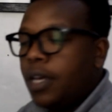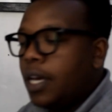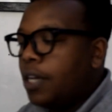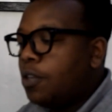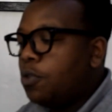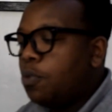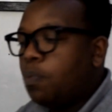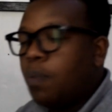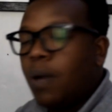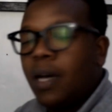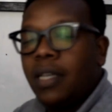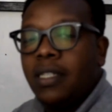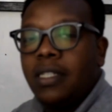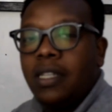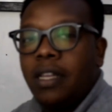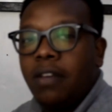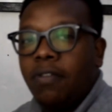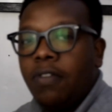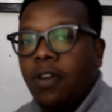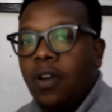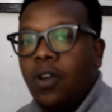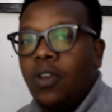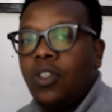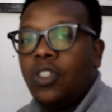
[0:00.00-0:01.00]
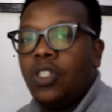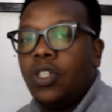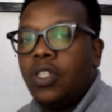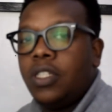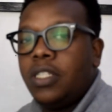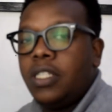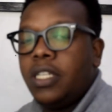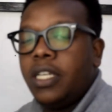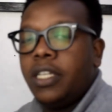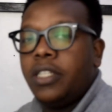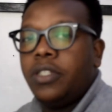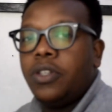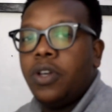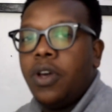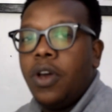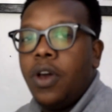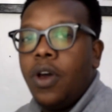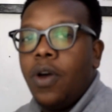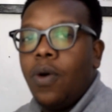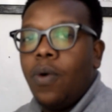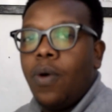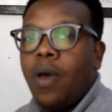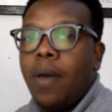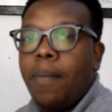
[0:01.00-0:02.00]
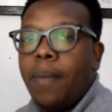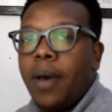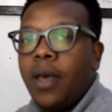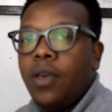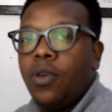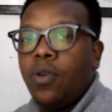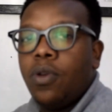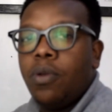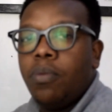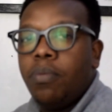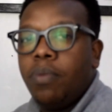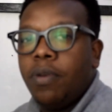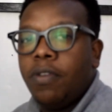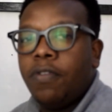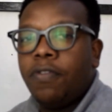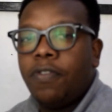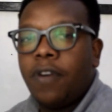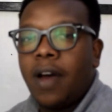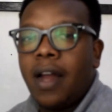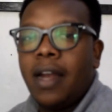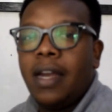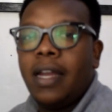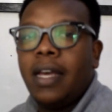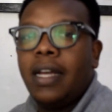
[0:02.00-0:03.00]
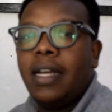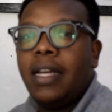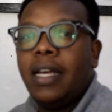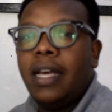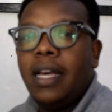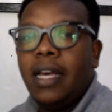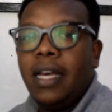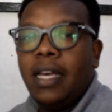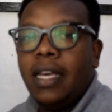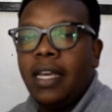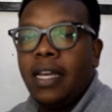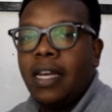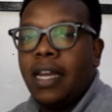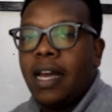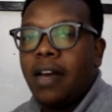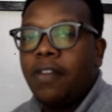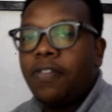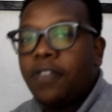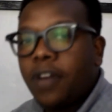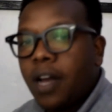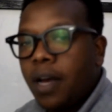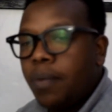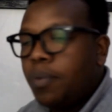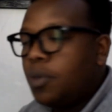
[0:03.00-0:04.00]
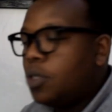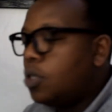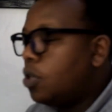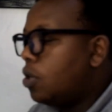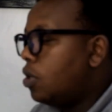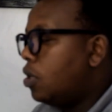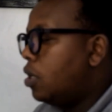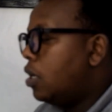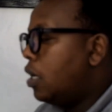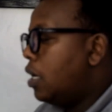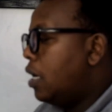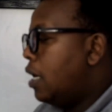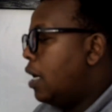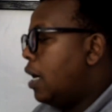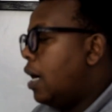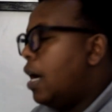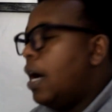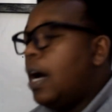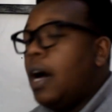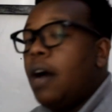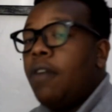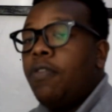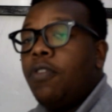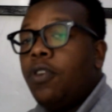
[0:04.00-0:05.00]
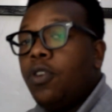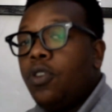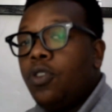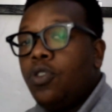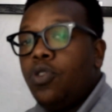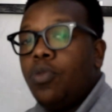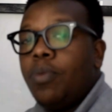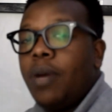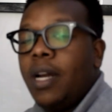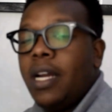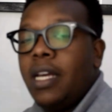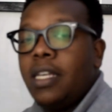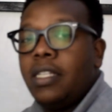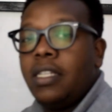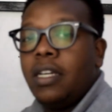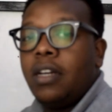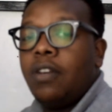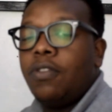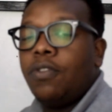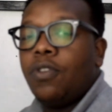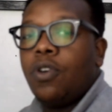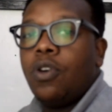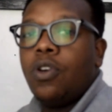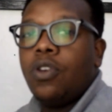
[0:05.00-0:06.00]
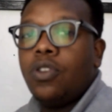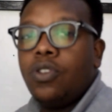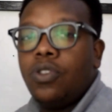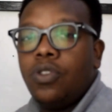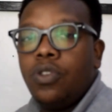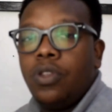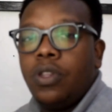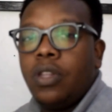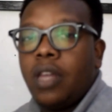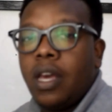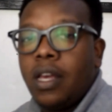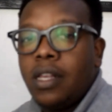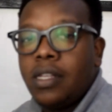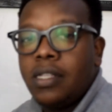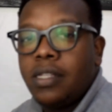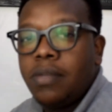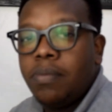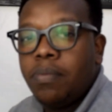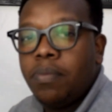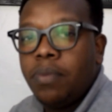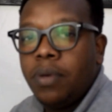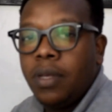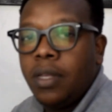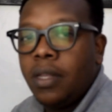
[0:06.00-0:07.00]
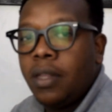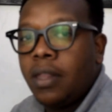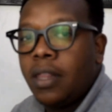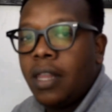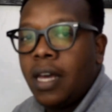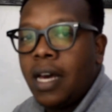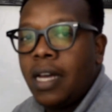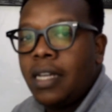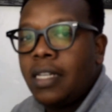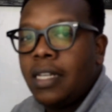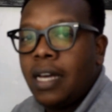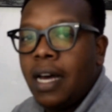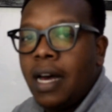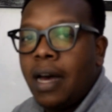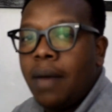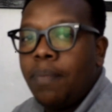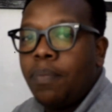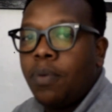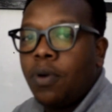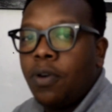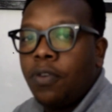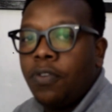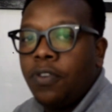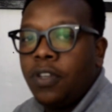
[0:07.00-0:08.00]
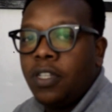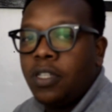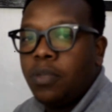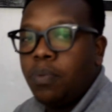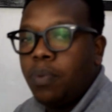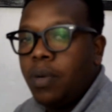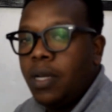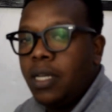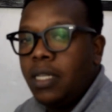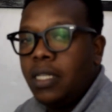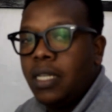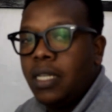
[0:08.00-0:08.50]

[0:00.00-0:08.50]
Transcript: to pass the evaluation stage whereby you will be funded enough capital for you to manage, and of course there's be that profit split.